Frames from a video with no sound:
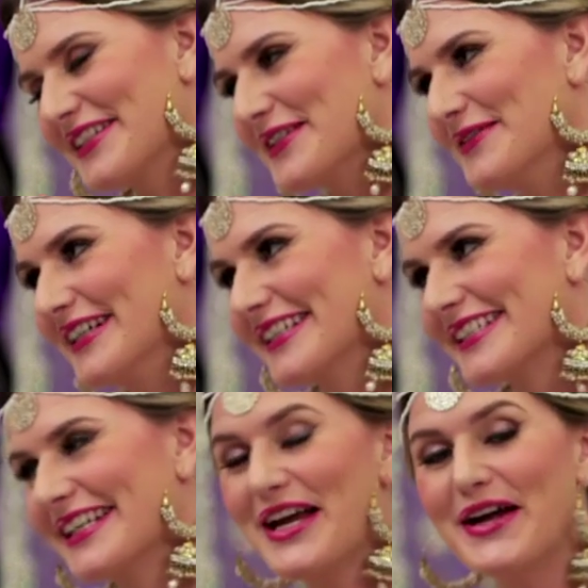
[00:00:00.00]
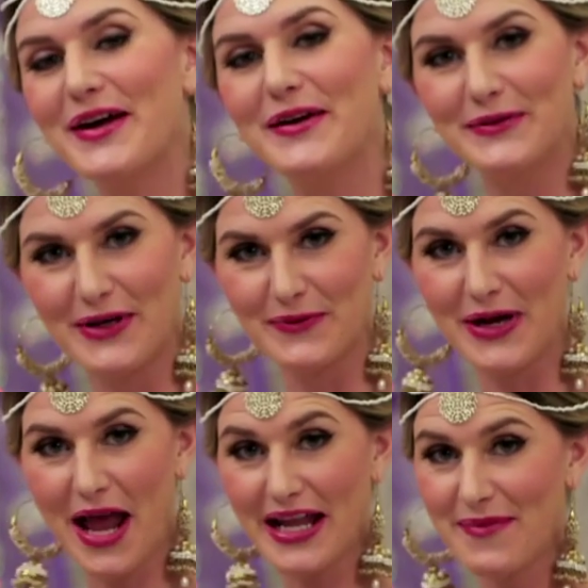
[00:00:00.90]
so much. Well,
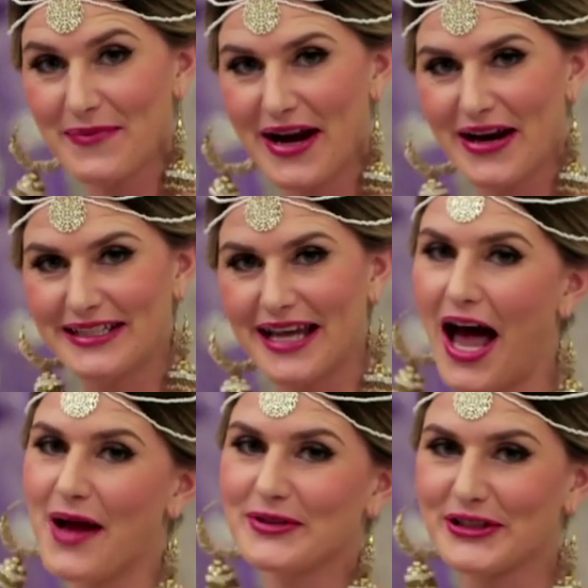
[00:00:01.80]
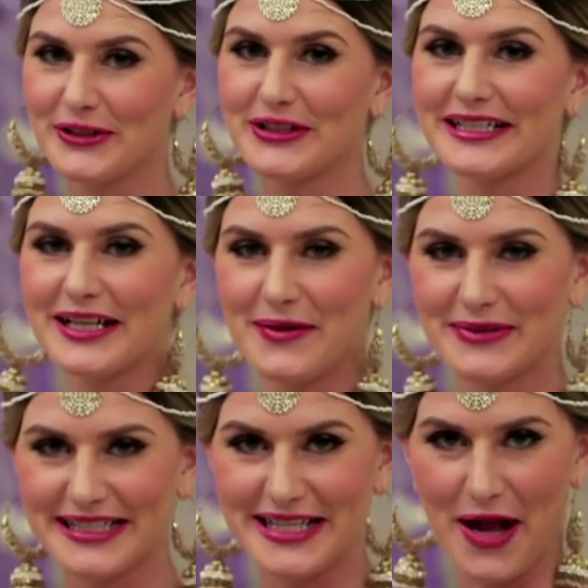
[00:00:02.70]
when I get married, I'm sure to come
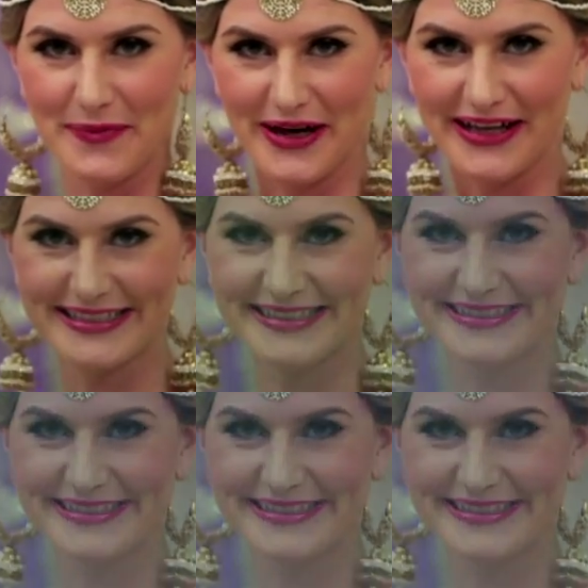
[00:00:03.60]
to Style Mart.